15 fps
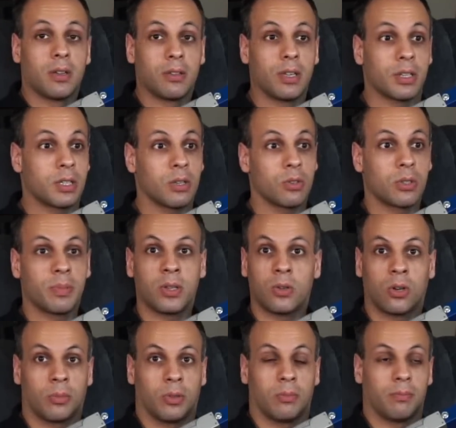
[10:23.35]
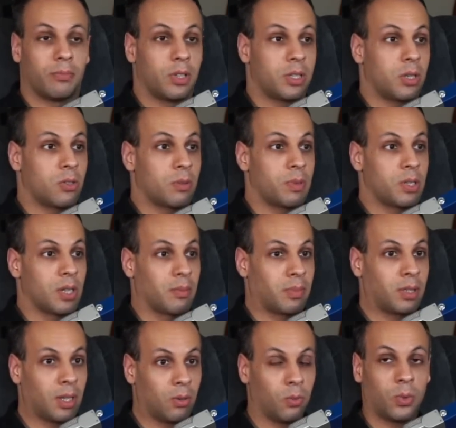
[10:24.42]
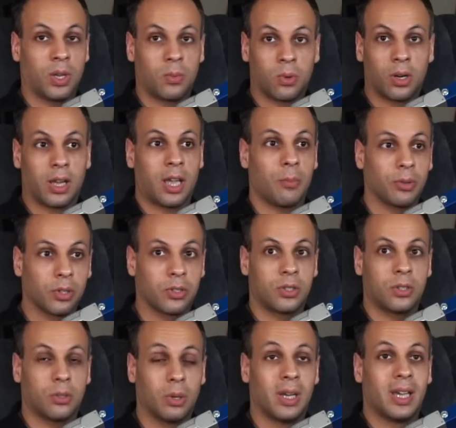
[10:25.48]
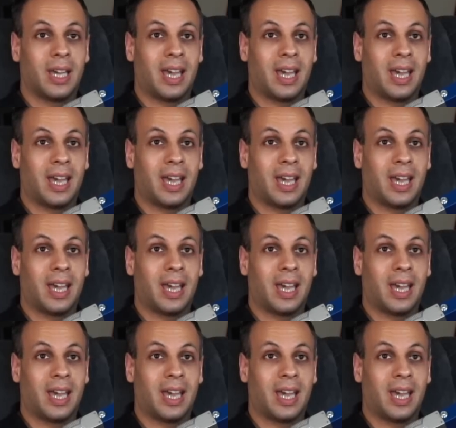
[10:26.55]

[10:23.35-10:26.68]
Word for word: This used to be normal. This used to be something that we were able to do.